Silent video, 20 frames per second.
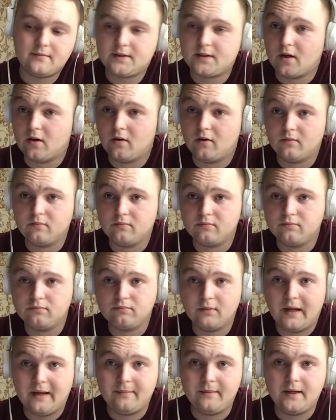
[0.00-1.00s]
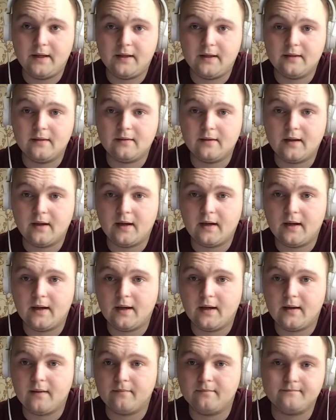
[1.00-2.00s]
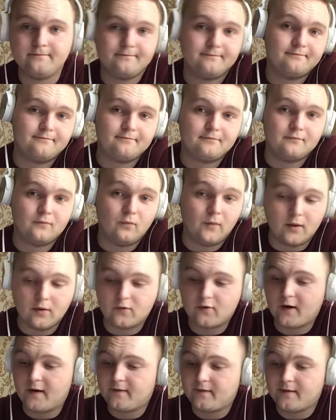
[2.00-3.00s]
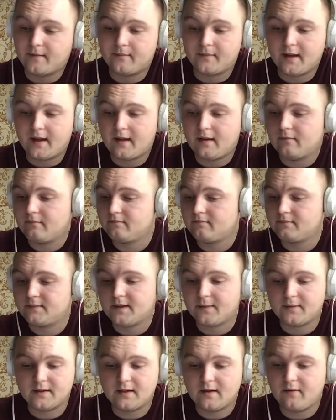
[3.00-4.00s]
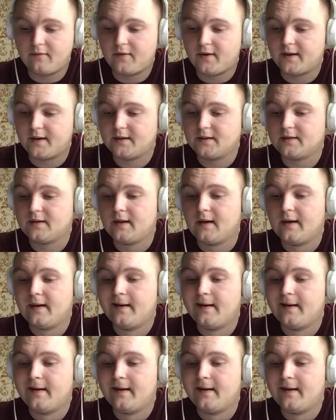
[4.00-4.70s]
So I mean, we could try something different.